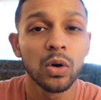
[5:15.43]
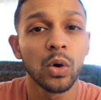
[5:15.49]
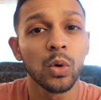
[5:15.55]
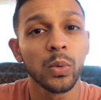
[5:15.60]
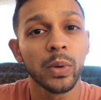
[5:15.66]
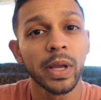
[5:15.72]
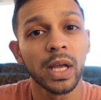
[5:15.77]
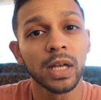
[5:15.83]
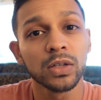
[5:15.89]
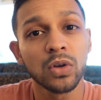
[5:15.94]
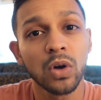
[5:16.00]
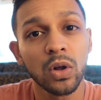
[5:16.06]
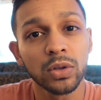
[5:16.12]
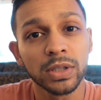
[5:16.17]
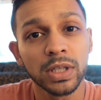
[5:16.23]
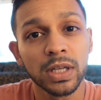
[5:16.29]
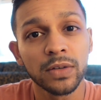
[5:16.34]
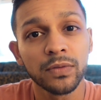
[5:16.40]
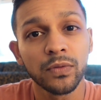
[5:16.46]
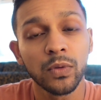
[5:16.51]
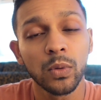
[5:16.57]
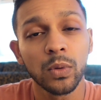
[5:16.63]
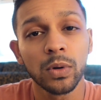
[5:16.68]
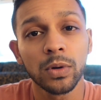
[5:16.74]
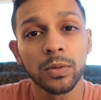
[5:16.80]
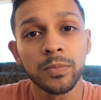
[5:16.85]
or we get called in
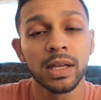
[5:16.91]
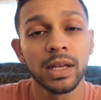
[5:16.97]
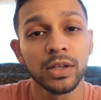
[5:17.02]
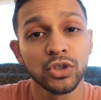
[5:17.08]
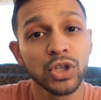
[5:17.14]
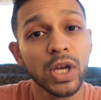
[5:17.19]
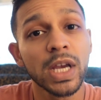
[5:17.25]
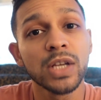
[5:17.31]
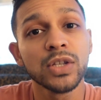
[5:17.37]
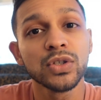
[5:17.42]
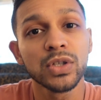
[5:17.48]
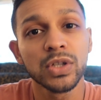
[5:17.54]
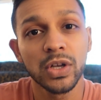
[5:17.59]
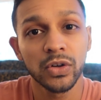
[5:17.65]
for a change in